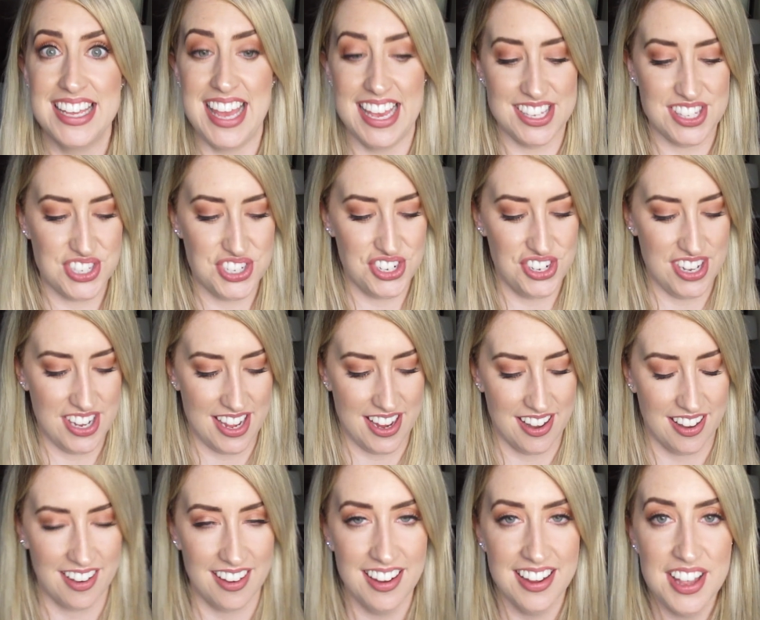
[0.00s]

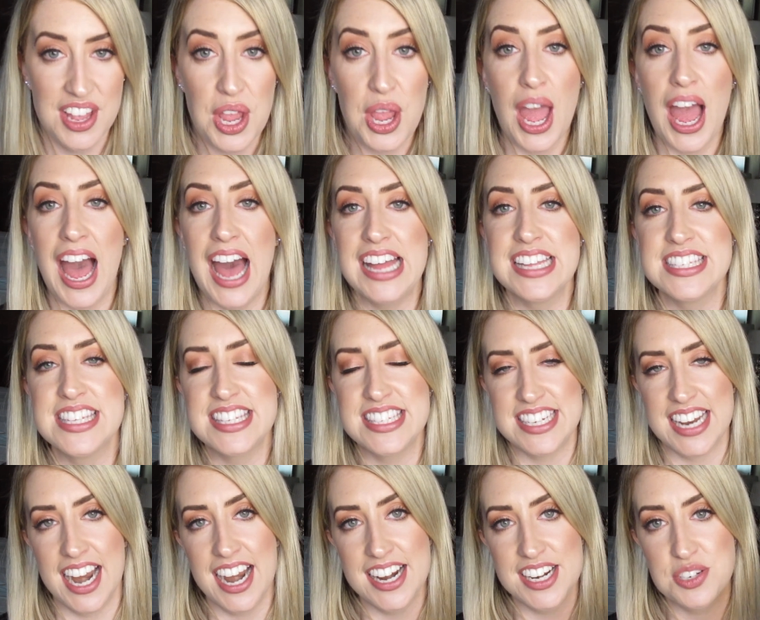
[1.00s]
yesteryear and
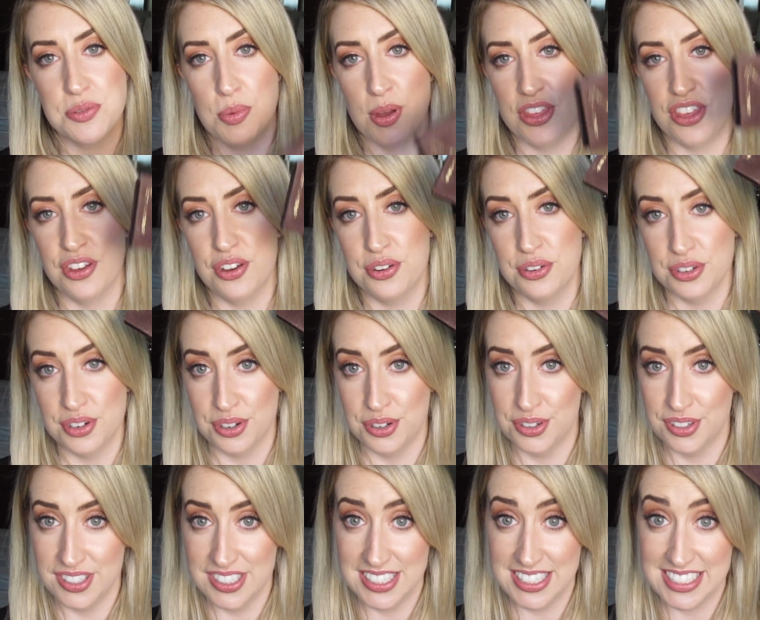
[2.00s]
start with a good
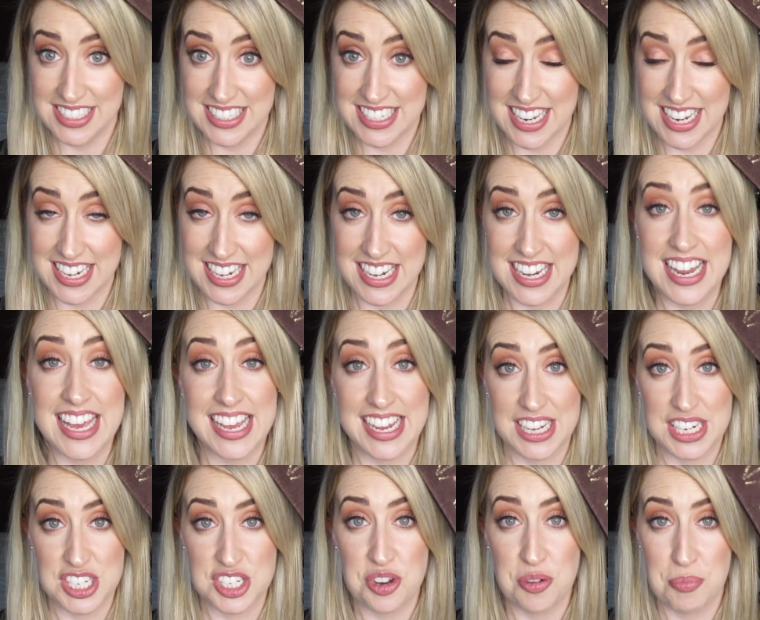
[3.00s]
old
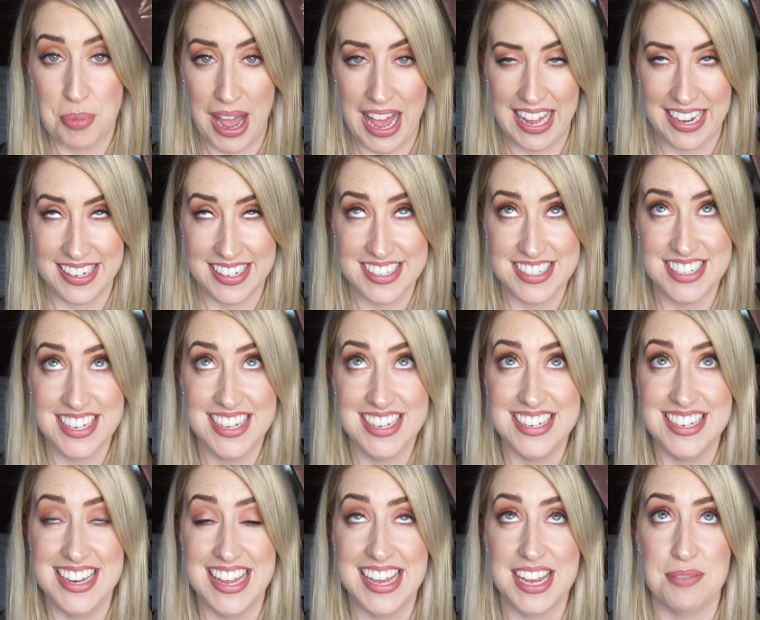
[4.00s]
Naked palette.
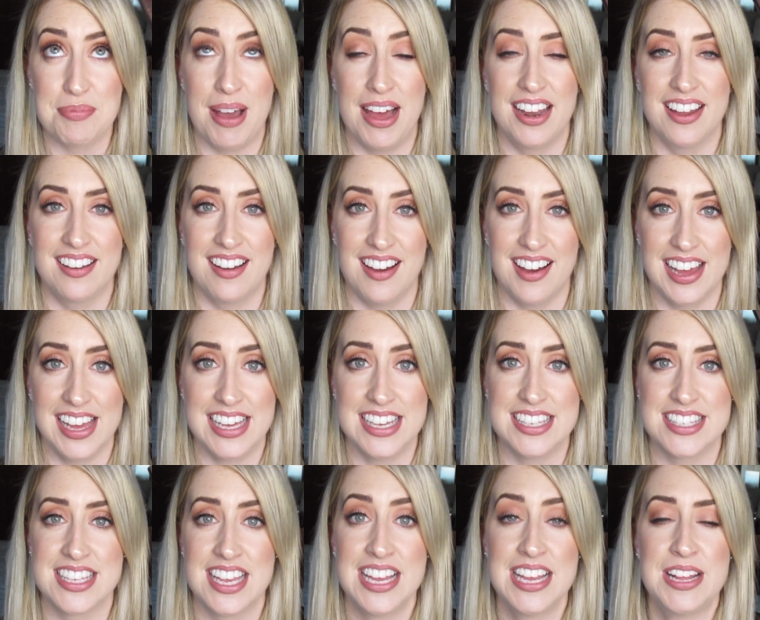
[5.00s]
Naked palette
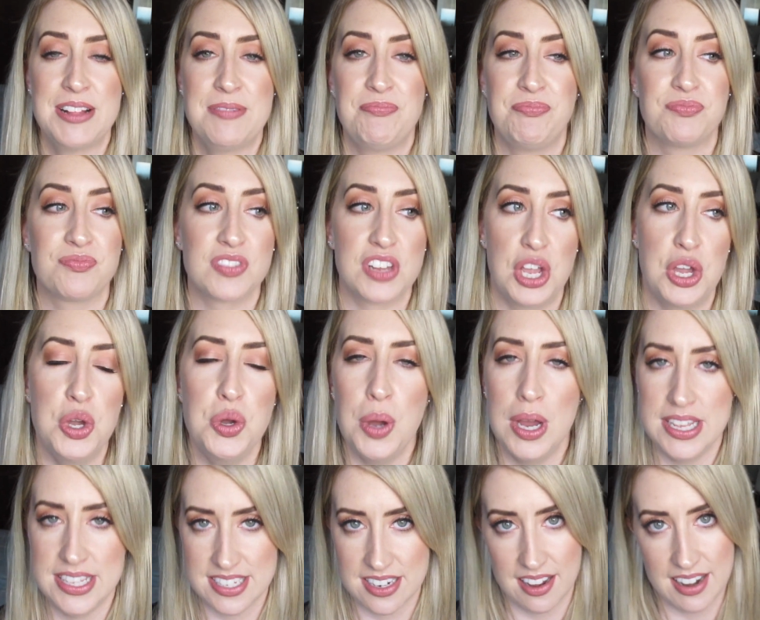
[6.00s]
guys, who
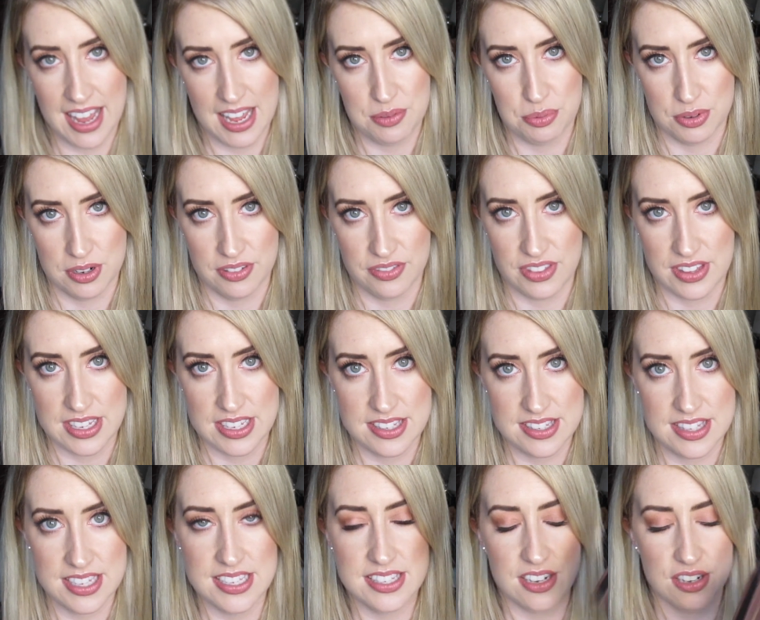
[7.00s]
has not had one of
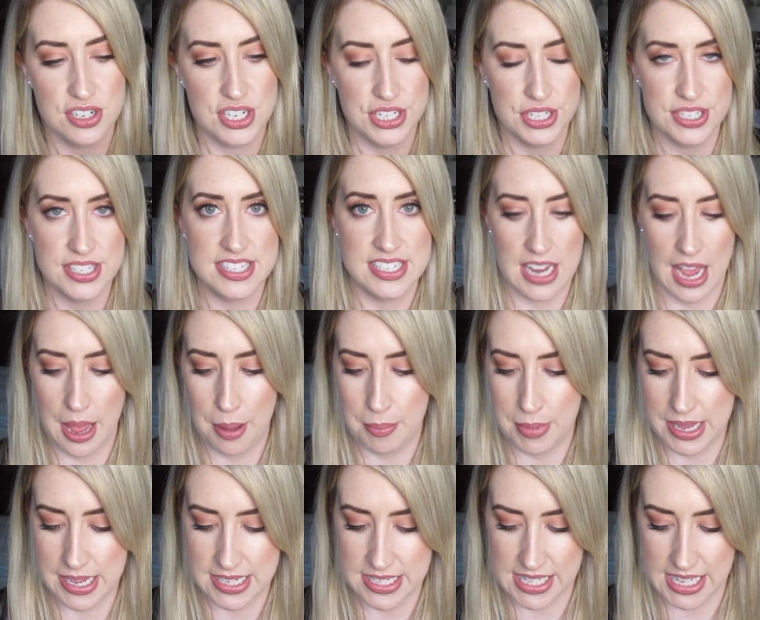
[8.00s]
these? These are just
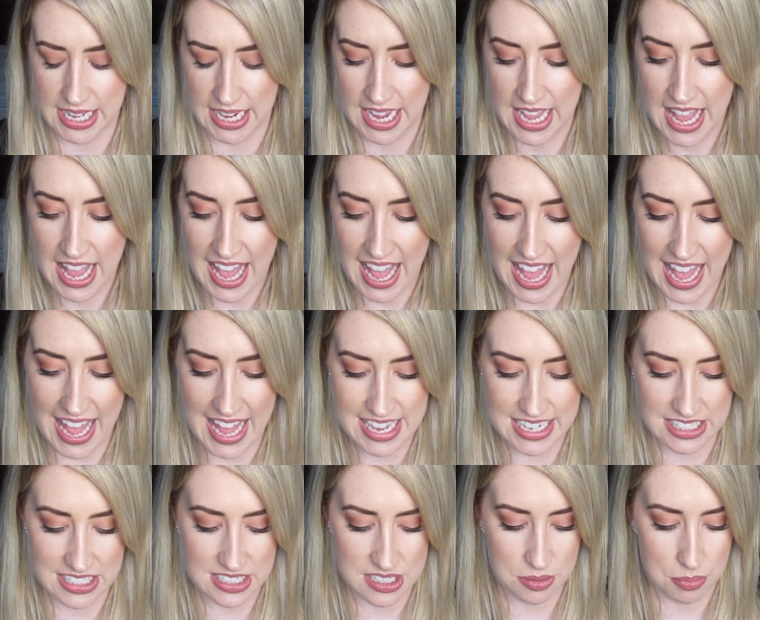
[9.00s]
amazing.
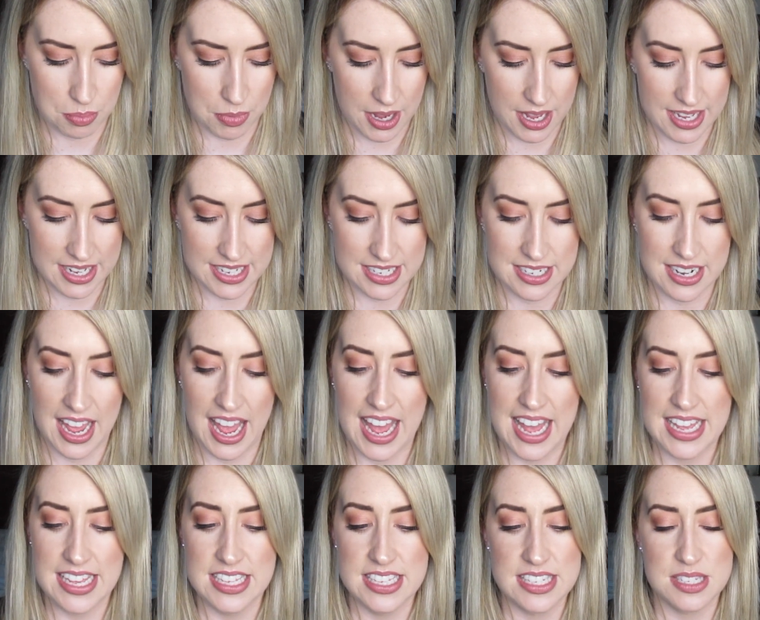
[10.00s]
And mine,
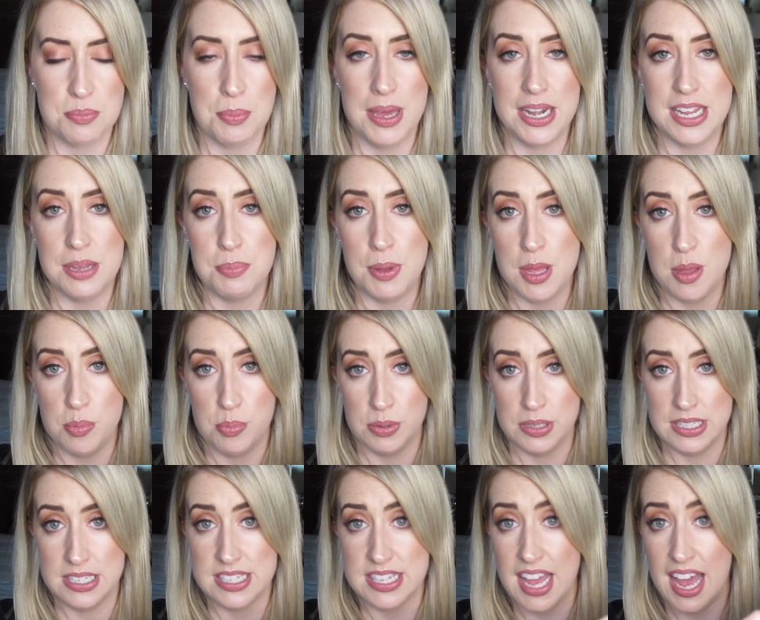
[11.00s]
as many
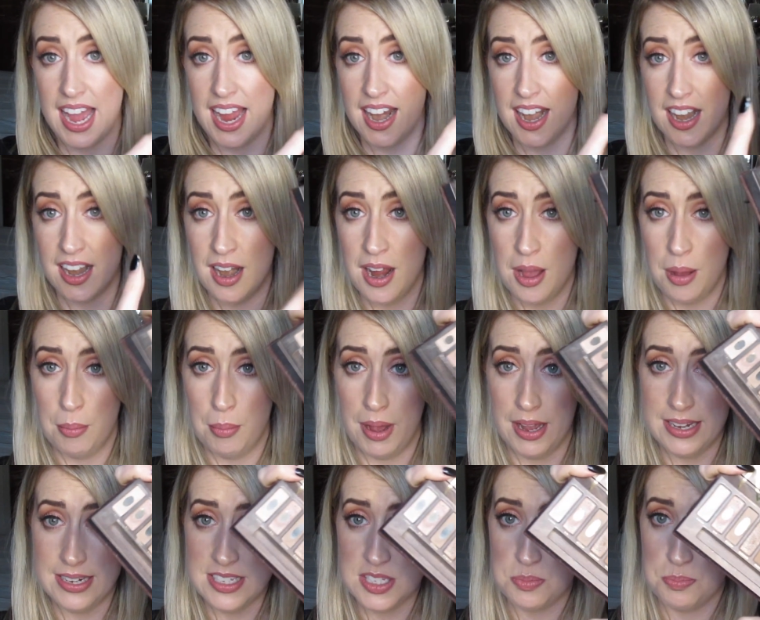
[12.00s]
people's are,
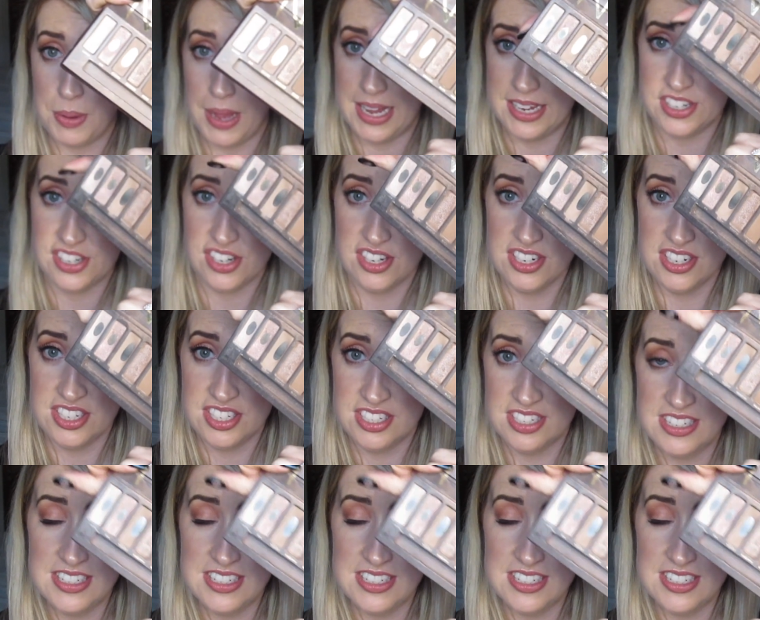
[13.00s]
mine is battered.